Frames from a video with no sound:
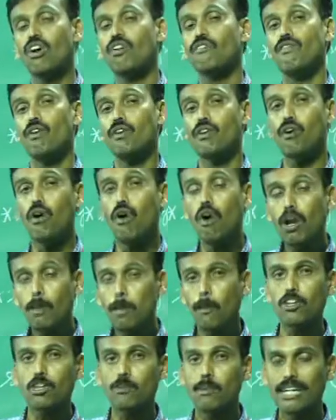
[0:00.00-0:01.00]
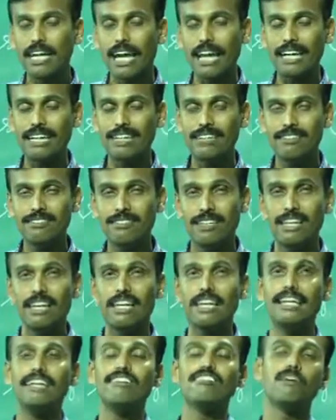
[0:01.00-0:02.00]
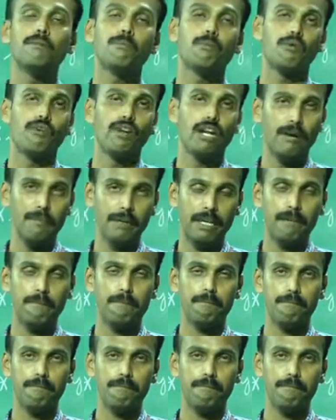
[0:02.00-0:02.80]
for all possible characters in C programming.